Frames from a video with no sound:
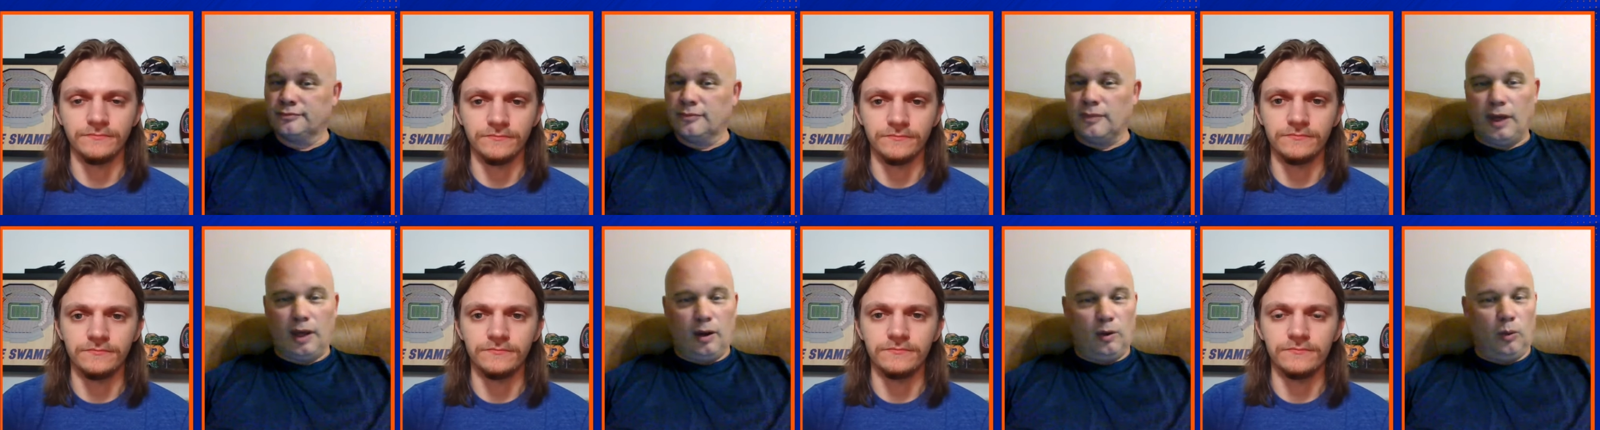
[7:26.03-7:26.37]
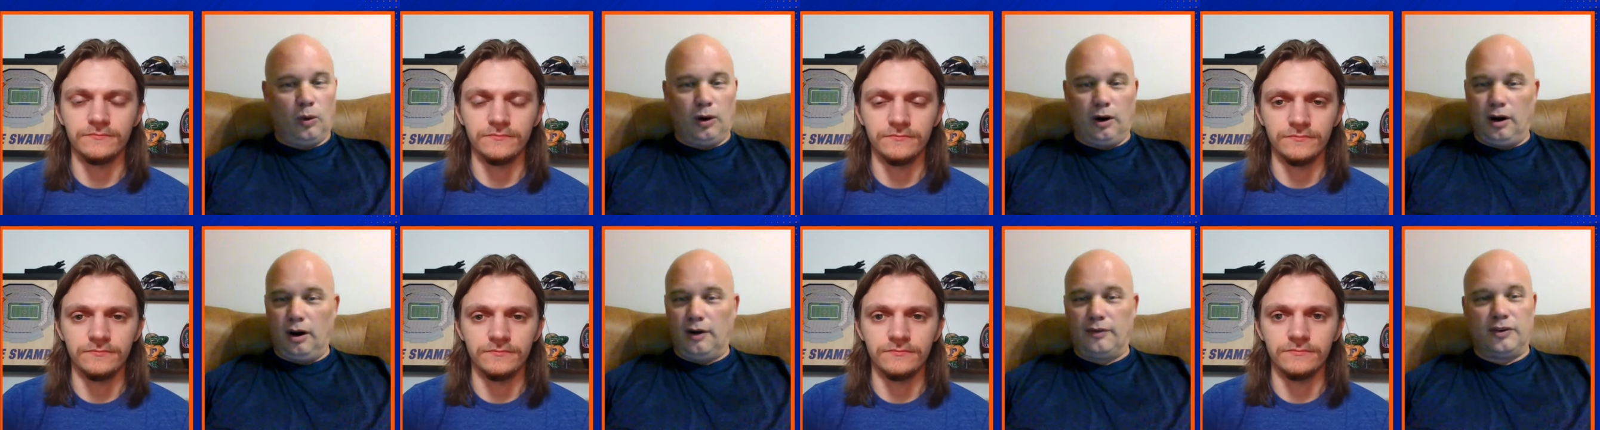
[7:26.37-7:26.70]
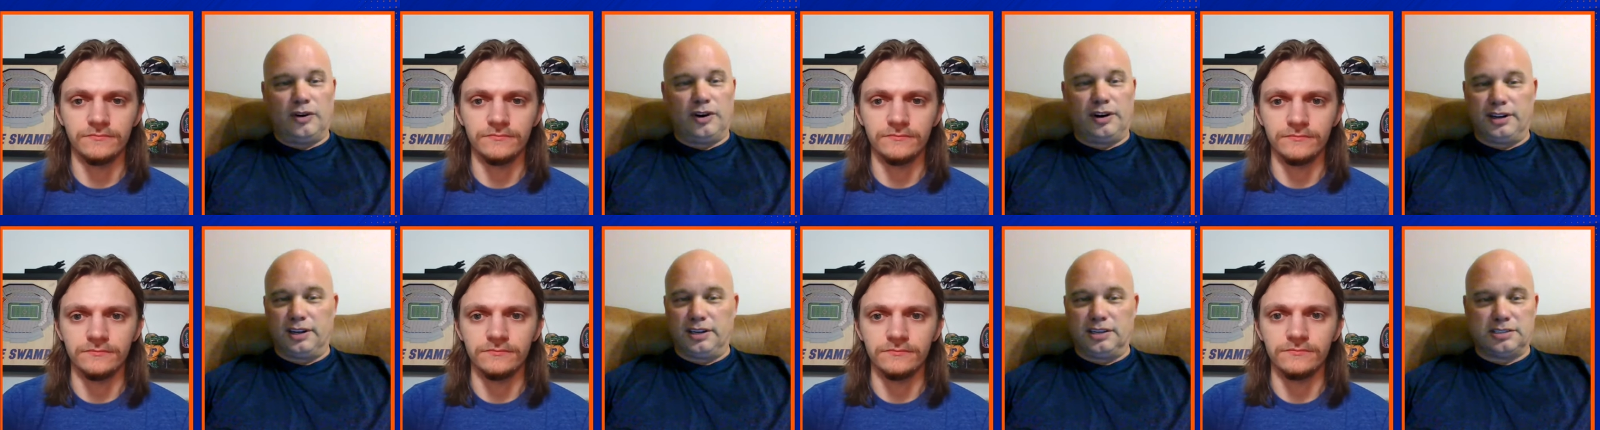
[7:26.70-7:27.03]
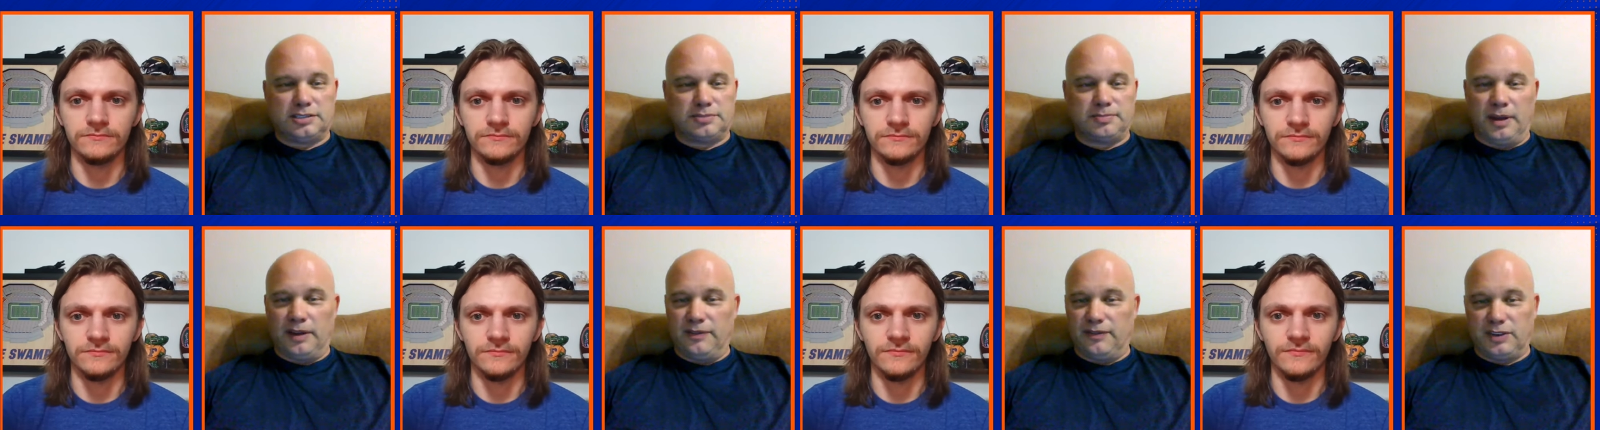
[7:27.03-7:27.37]
Speaker 1: and wherever it
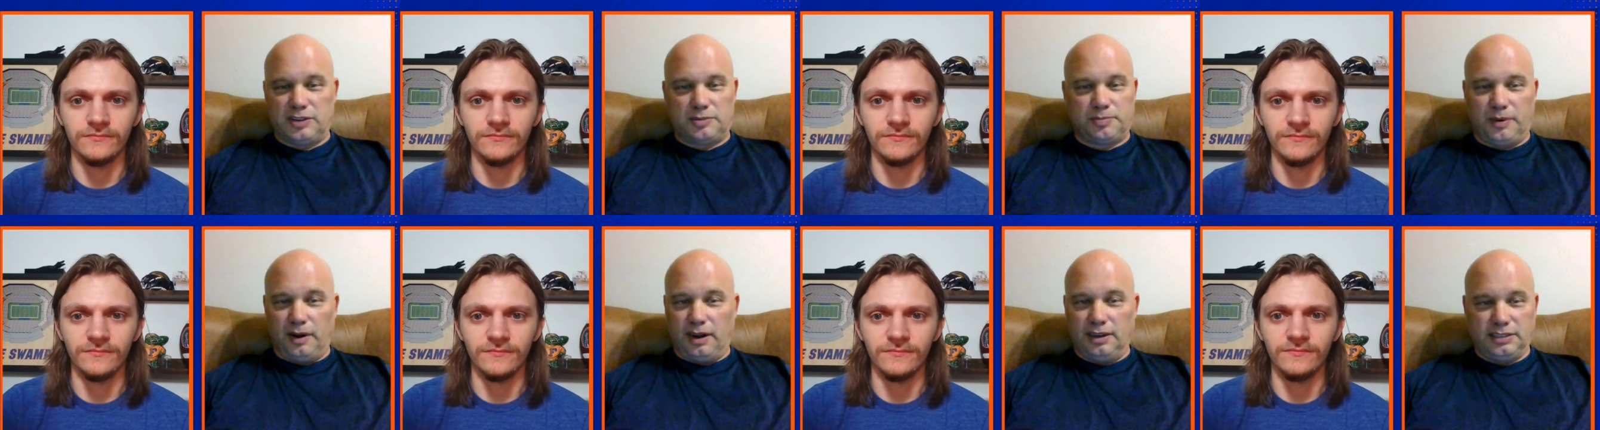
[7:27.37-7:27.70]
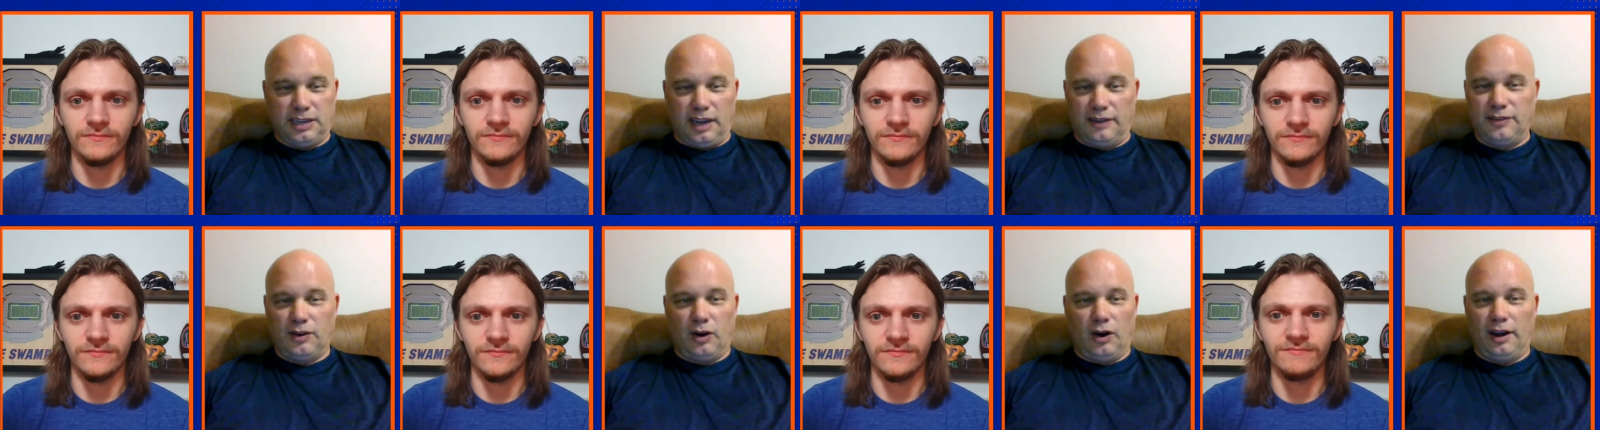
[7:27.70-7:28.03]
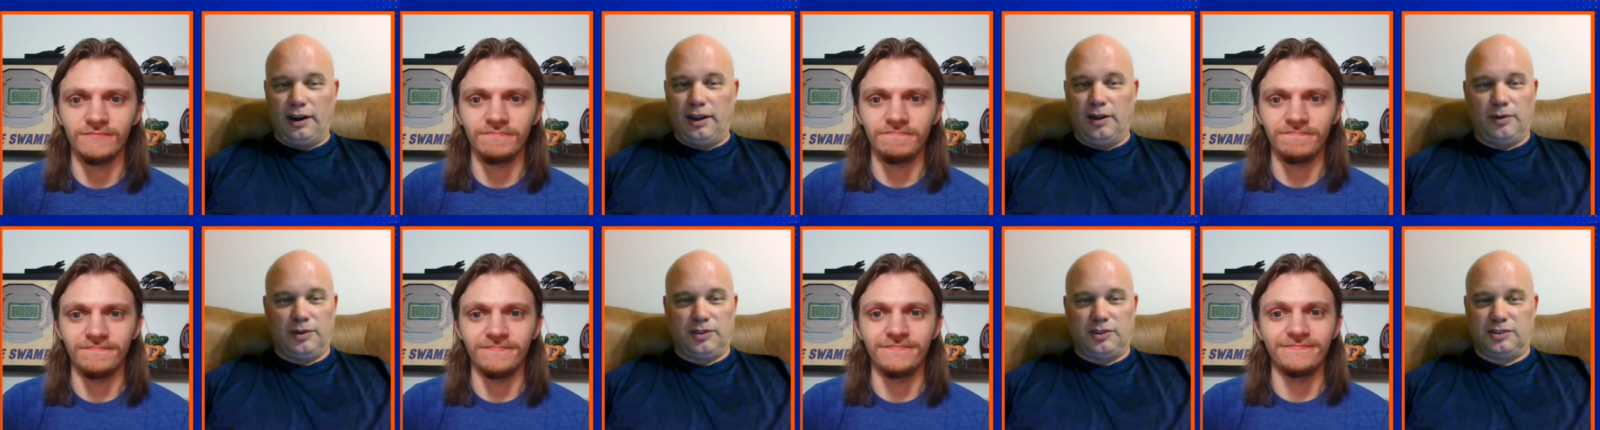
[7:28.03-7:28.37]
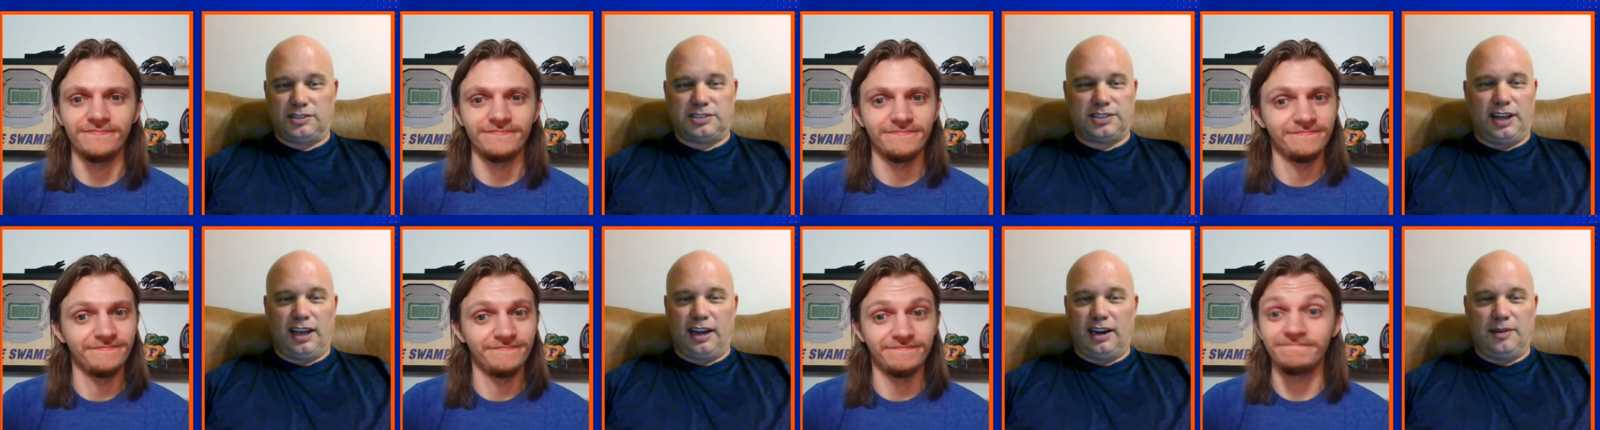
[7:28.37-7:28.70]
is Memphis plays. I have no idea what their
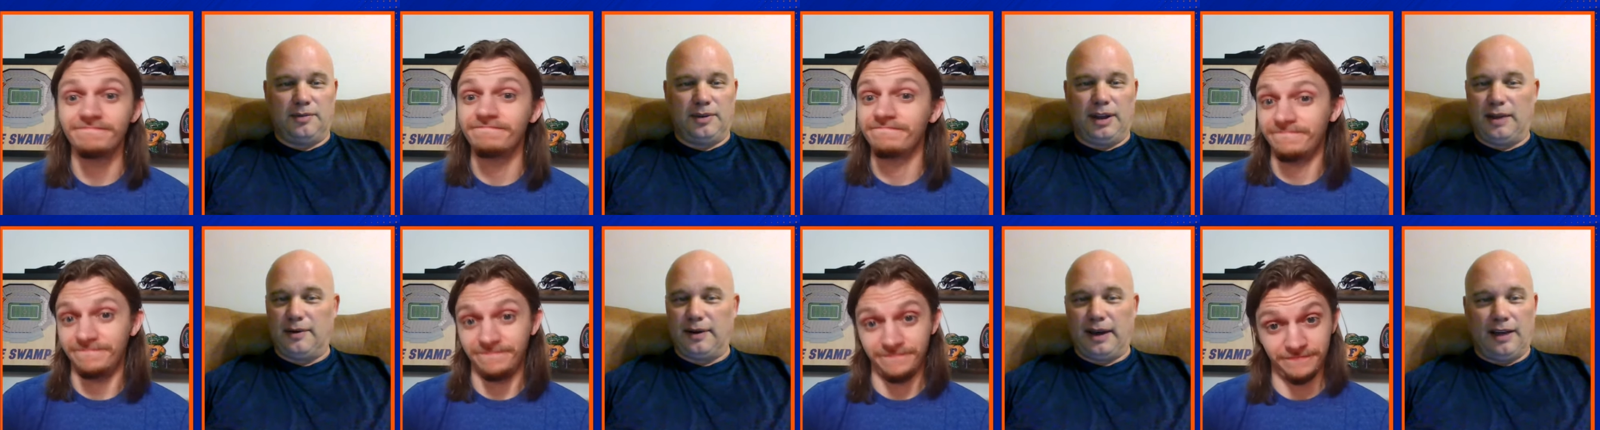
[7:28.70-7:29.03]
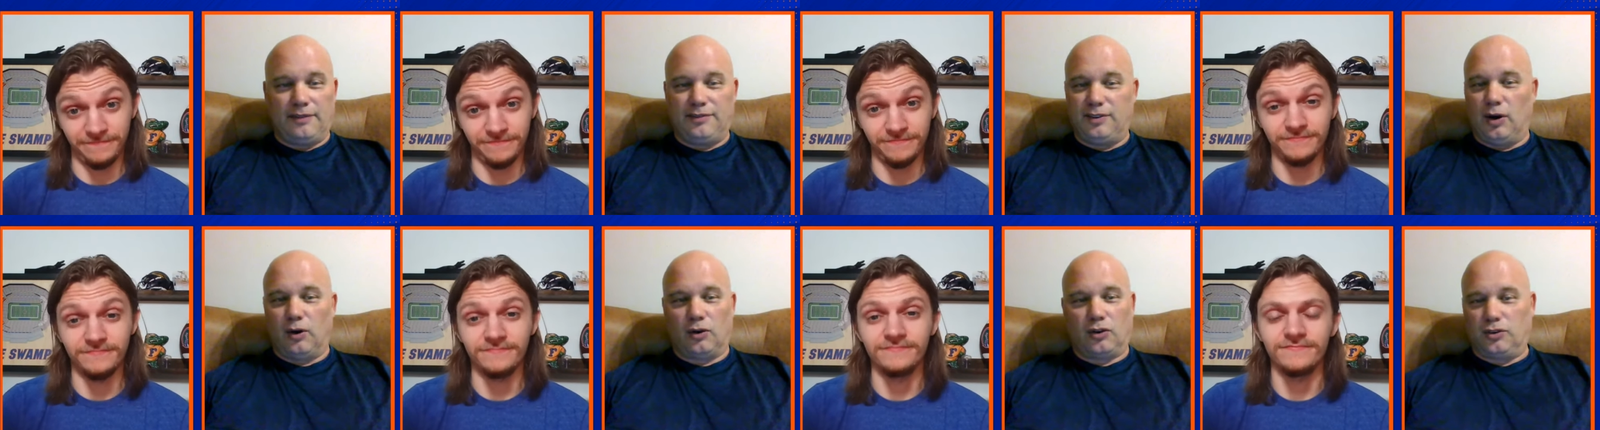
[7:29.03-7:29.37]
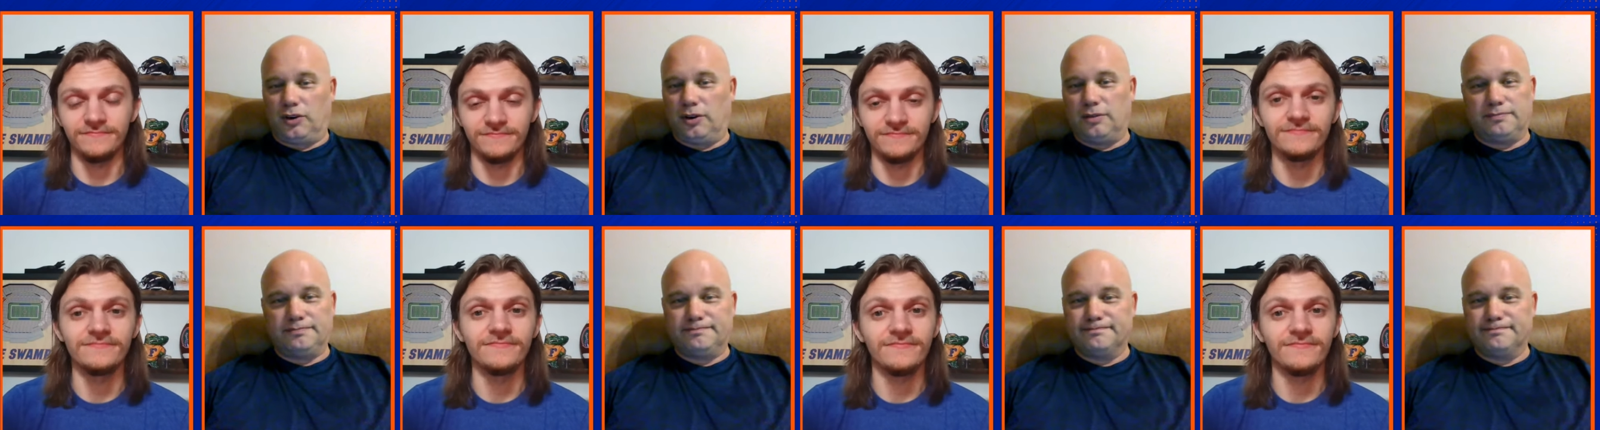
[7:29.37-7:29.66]
stadium name. I have no clue,